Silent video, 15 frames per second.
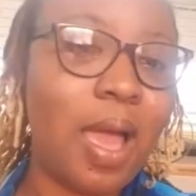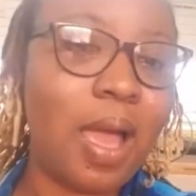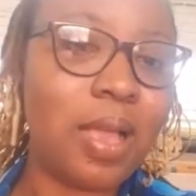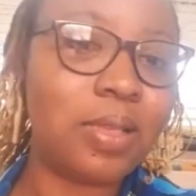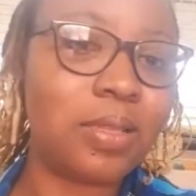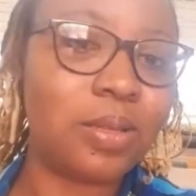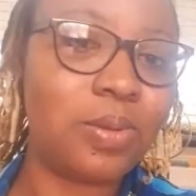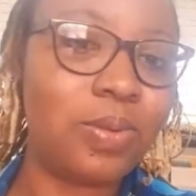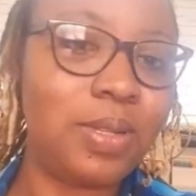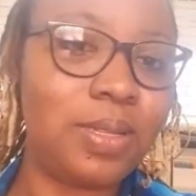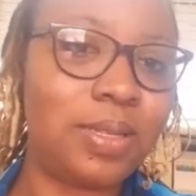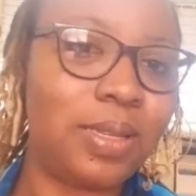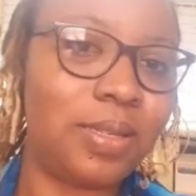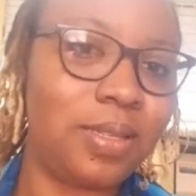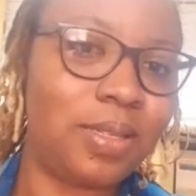And school
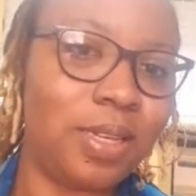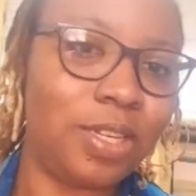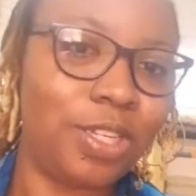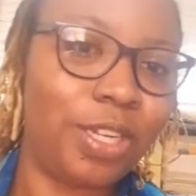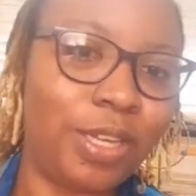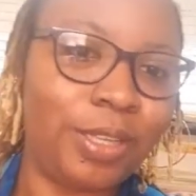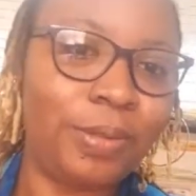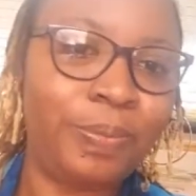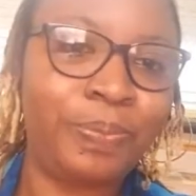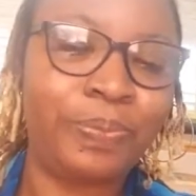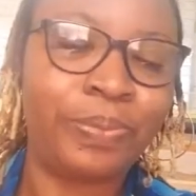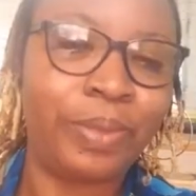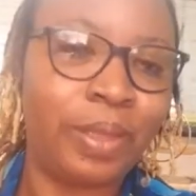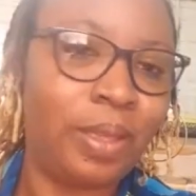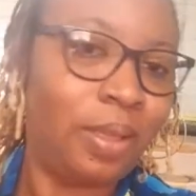is in session.
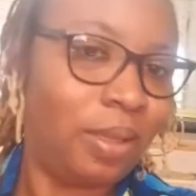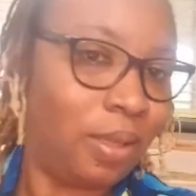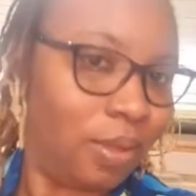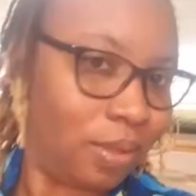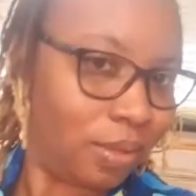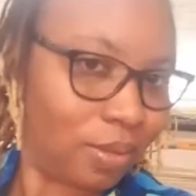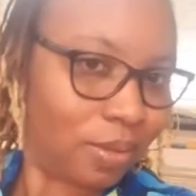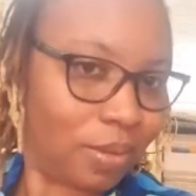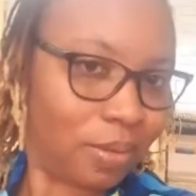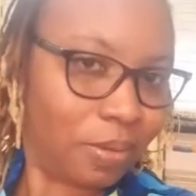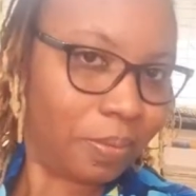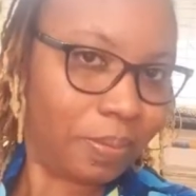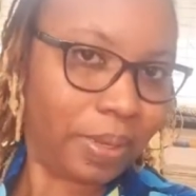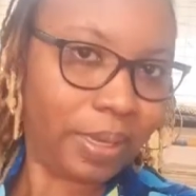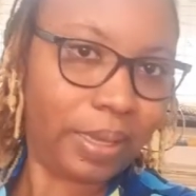
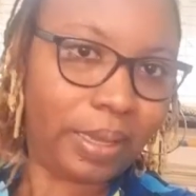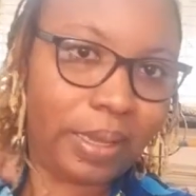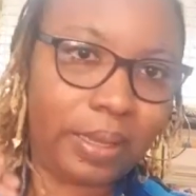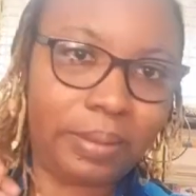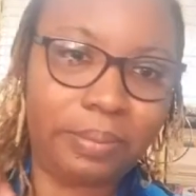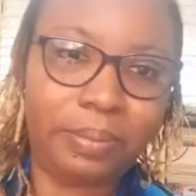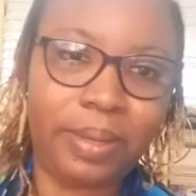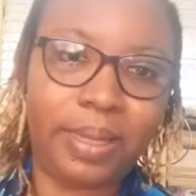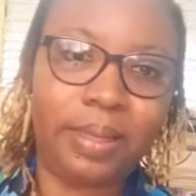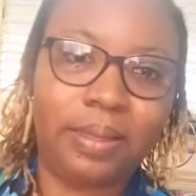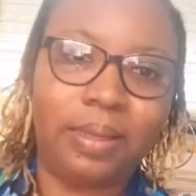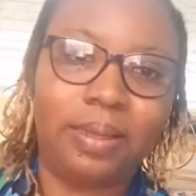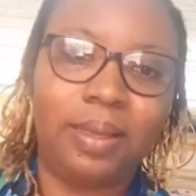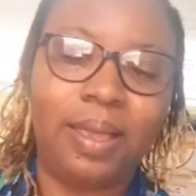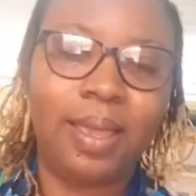Oh my God,
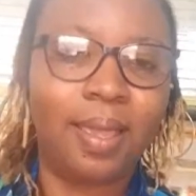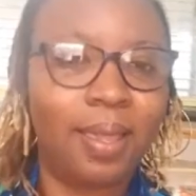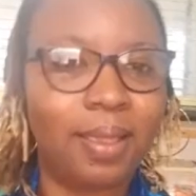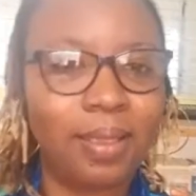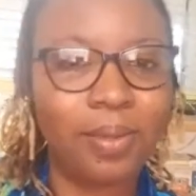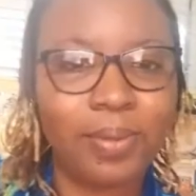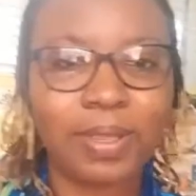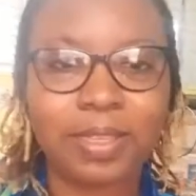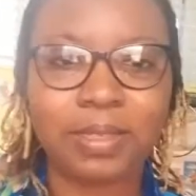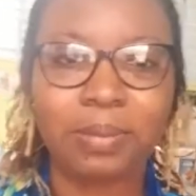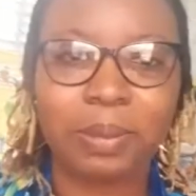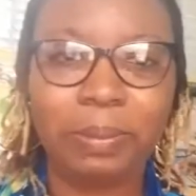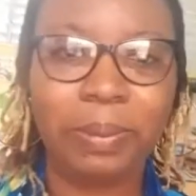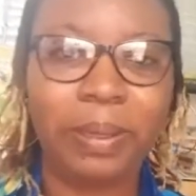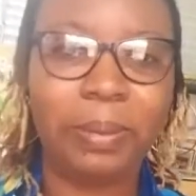mad. Anyways,
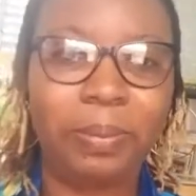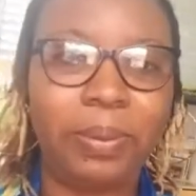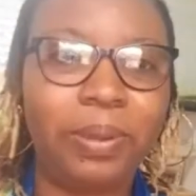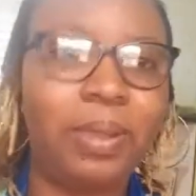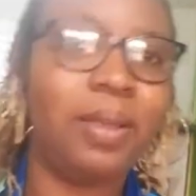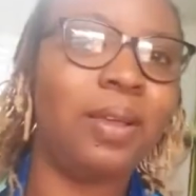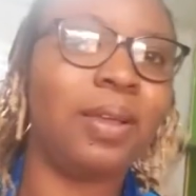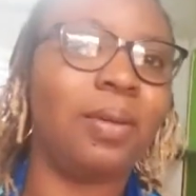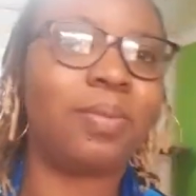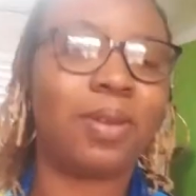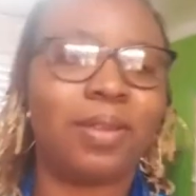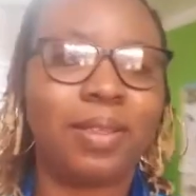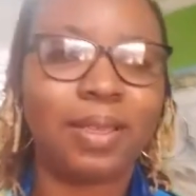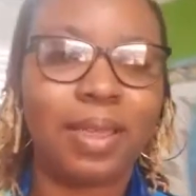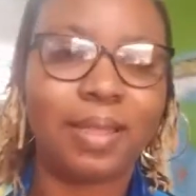my people, I'm
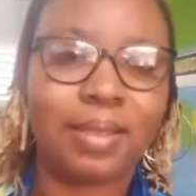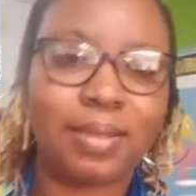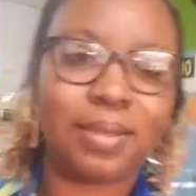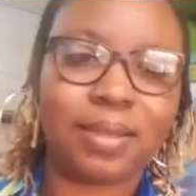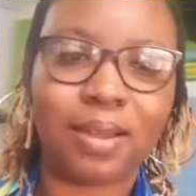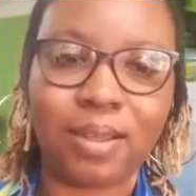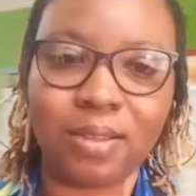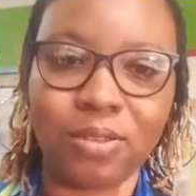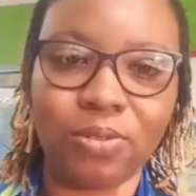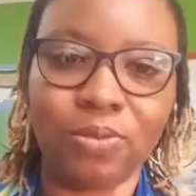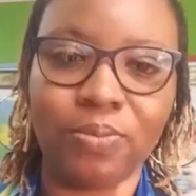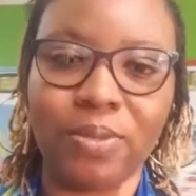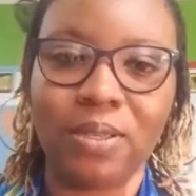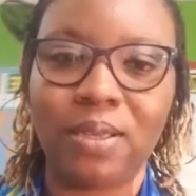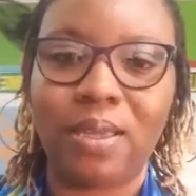going to get this
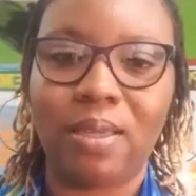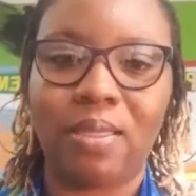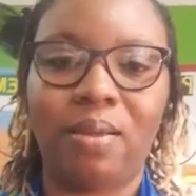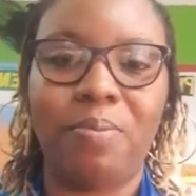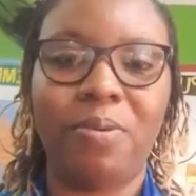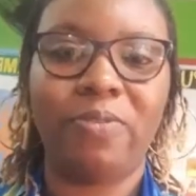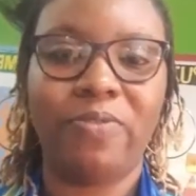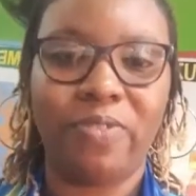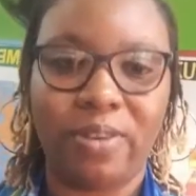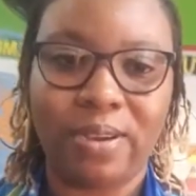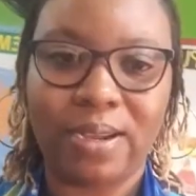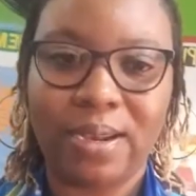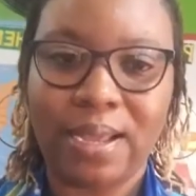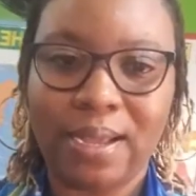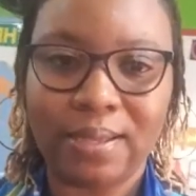classroom together before
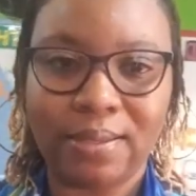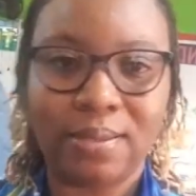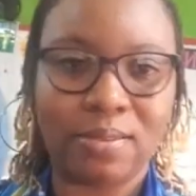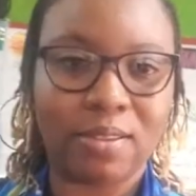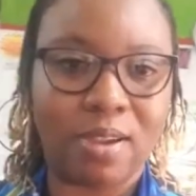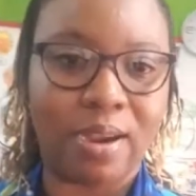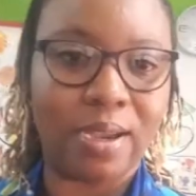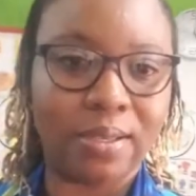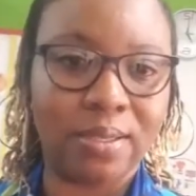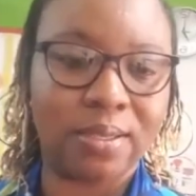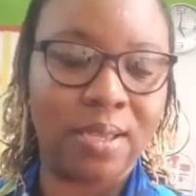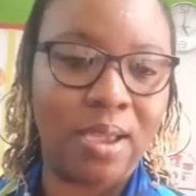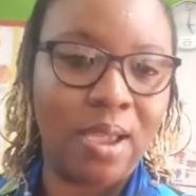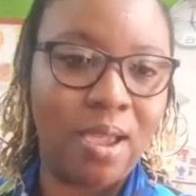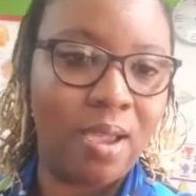class
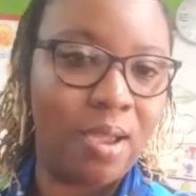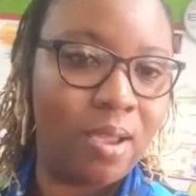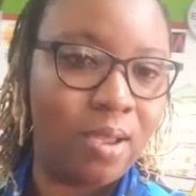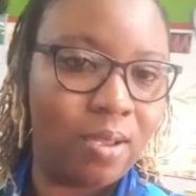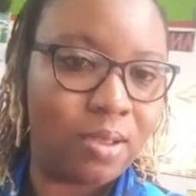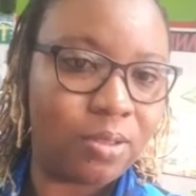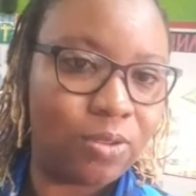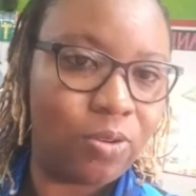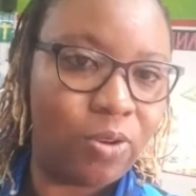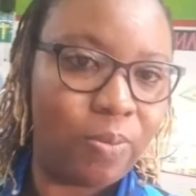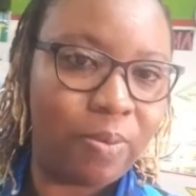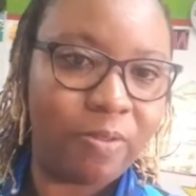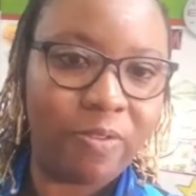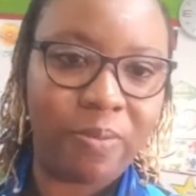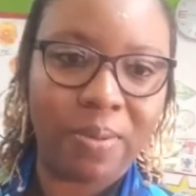starts. So
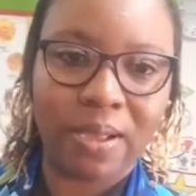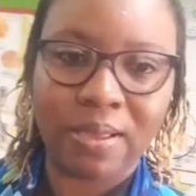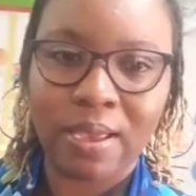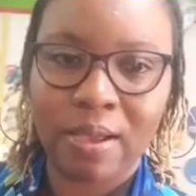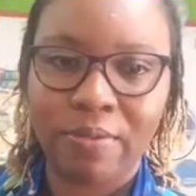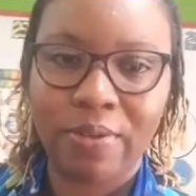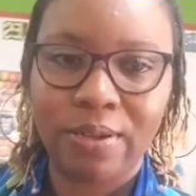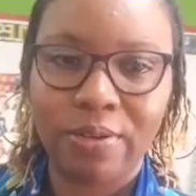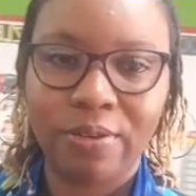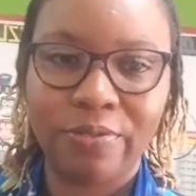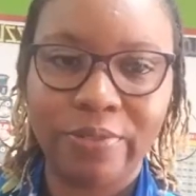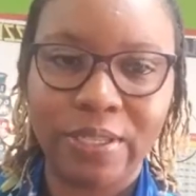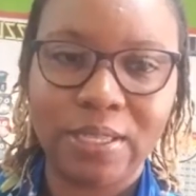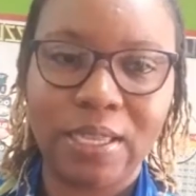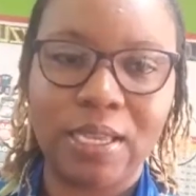if everybody have a
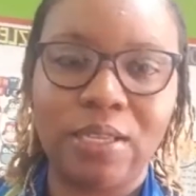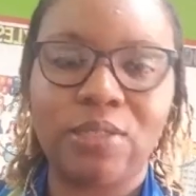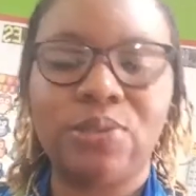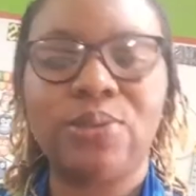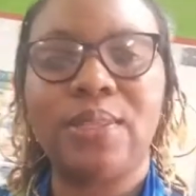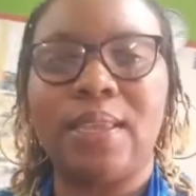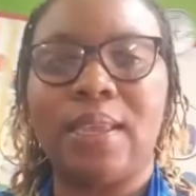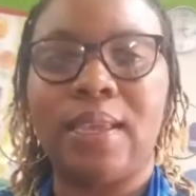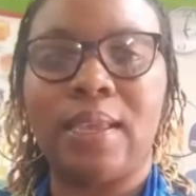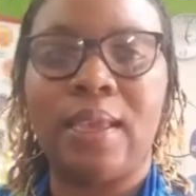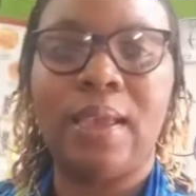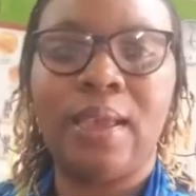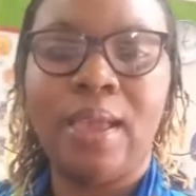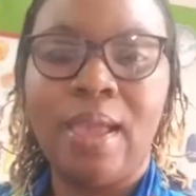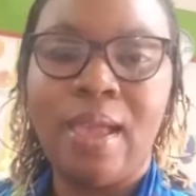lovely day today.
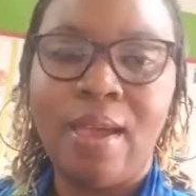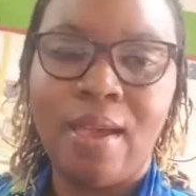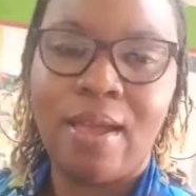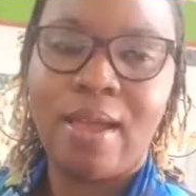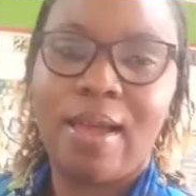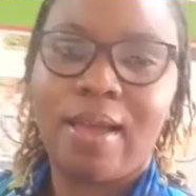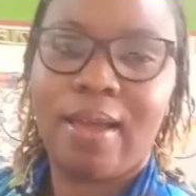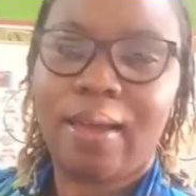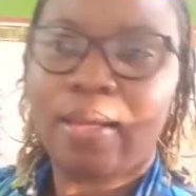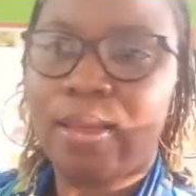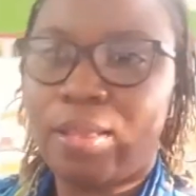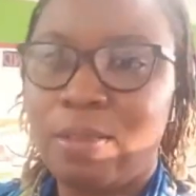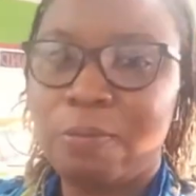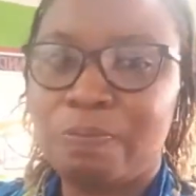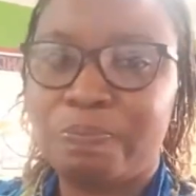
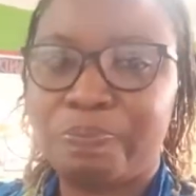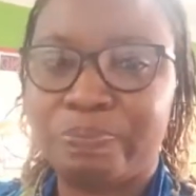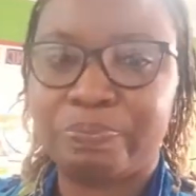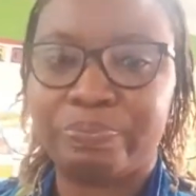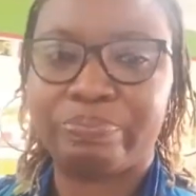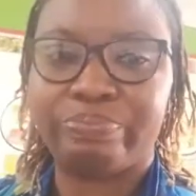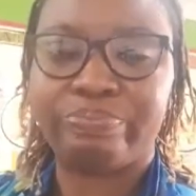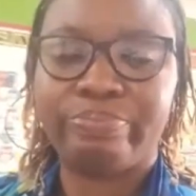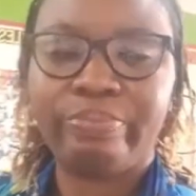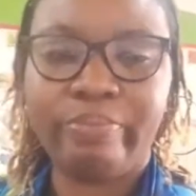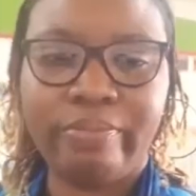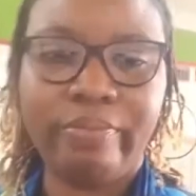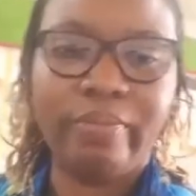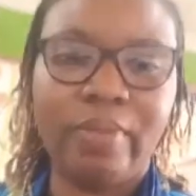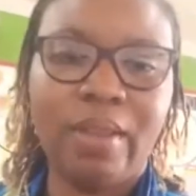And
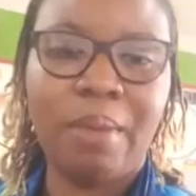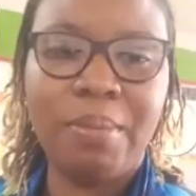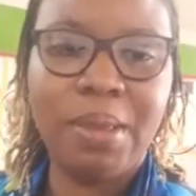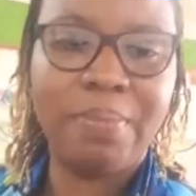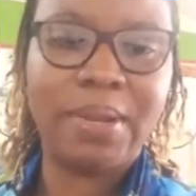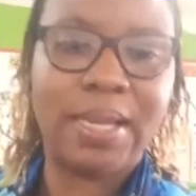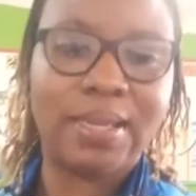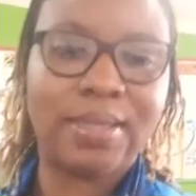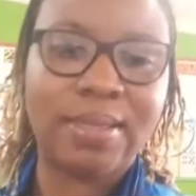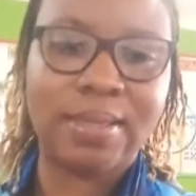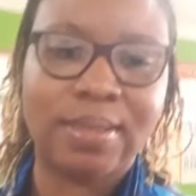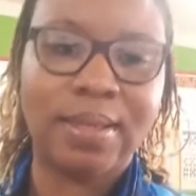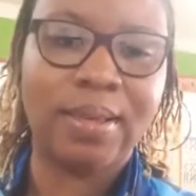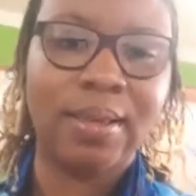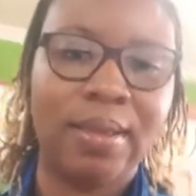be
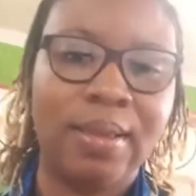blessed.